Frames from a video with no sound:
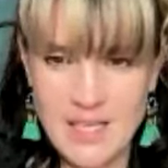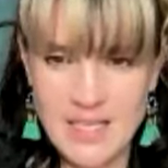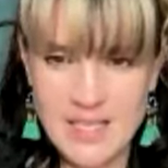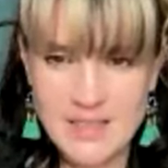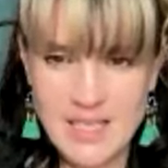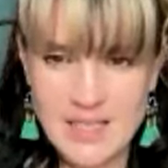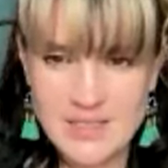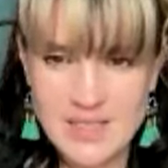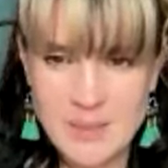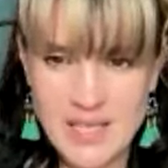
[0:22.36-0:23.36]
I now
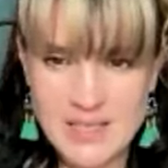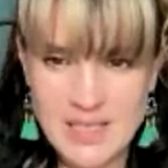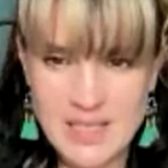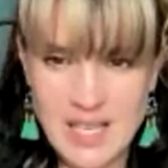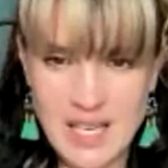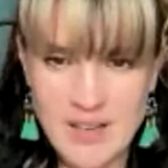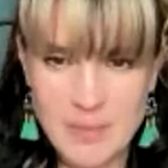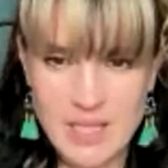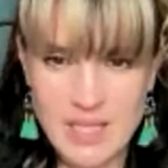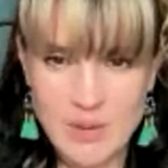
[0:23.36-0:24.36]
see better that I
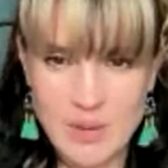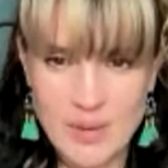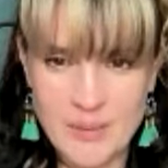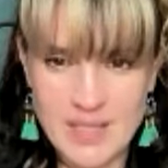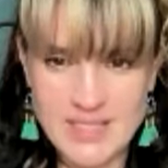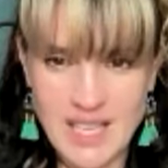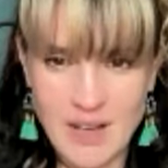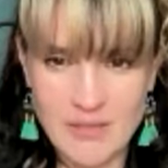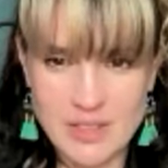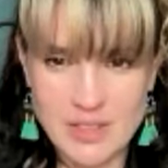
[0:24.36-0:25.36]
have been ignoring
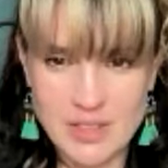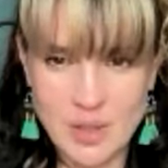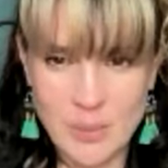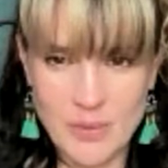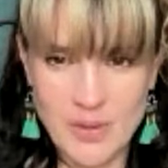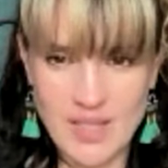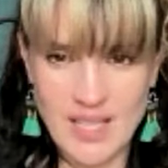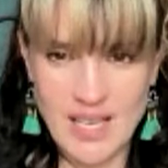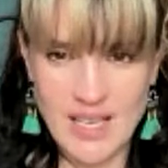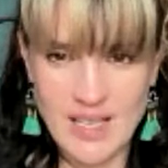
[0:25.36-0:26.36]
myself and should stop
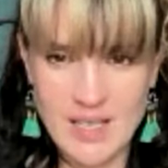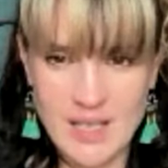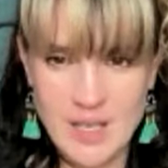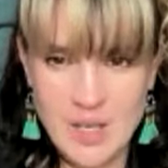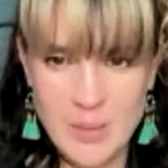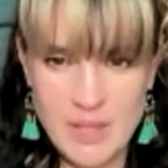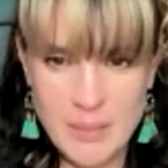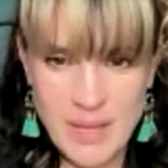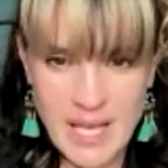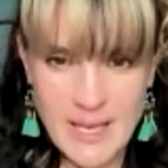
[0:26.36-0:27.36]
doing that, but
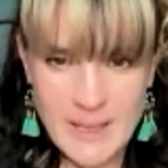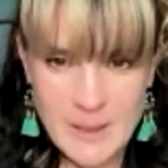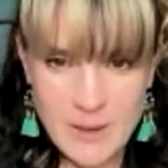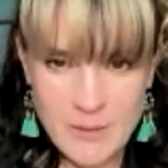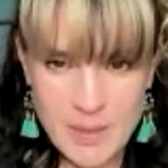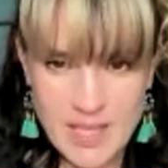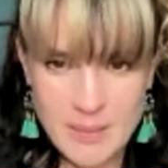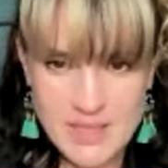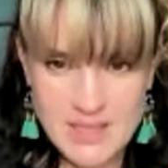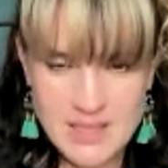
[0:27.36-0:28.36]
the pain of
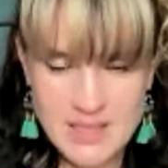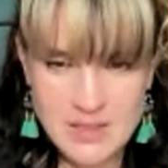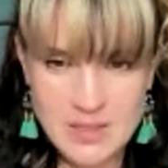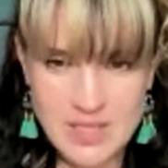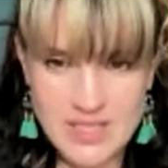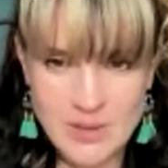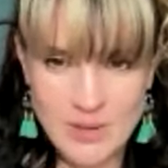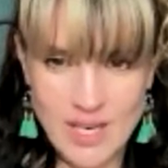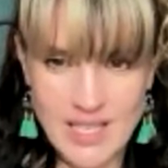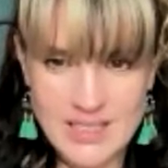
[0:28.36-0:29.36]
being misunderstood is
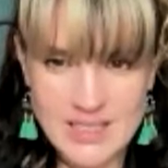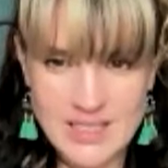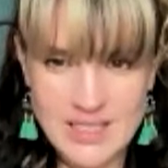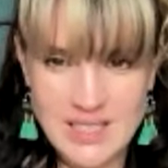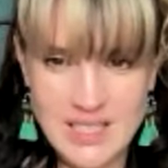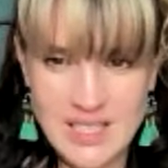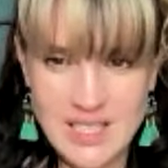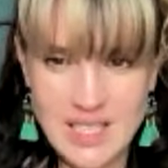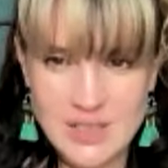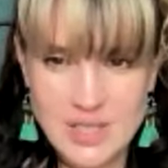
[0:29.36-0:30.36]
great.
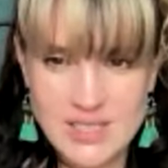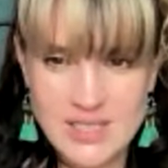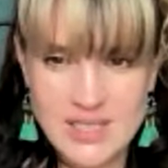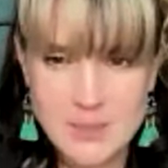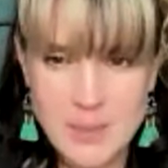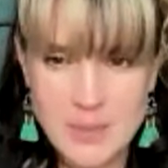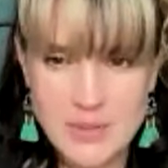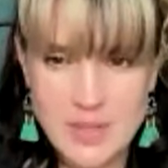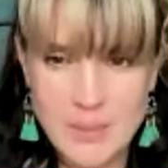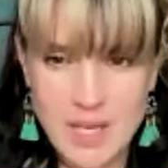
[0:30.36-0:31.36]
I trust these people
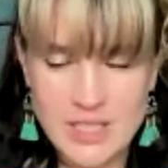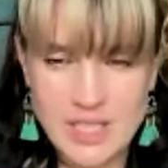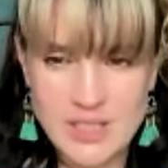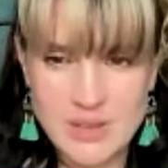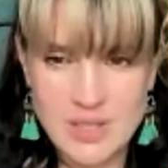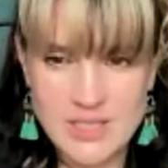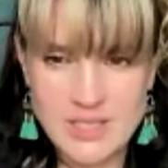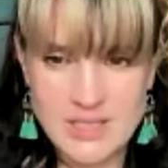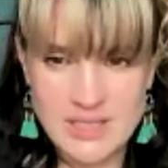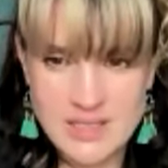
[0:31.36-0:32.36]
so much. I
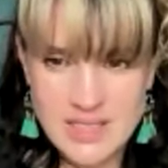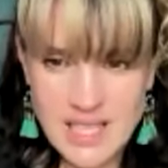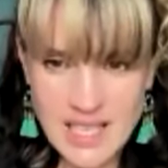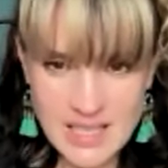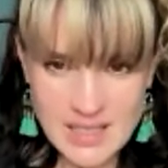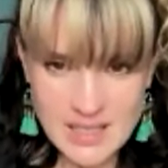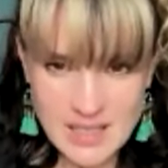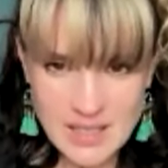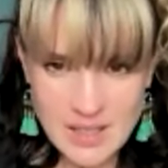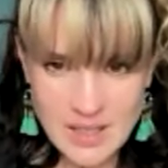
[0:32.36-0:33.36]
trust
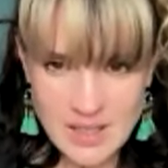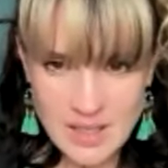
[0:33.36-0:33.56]
in.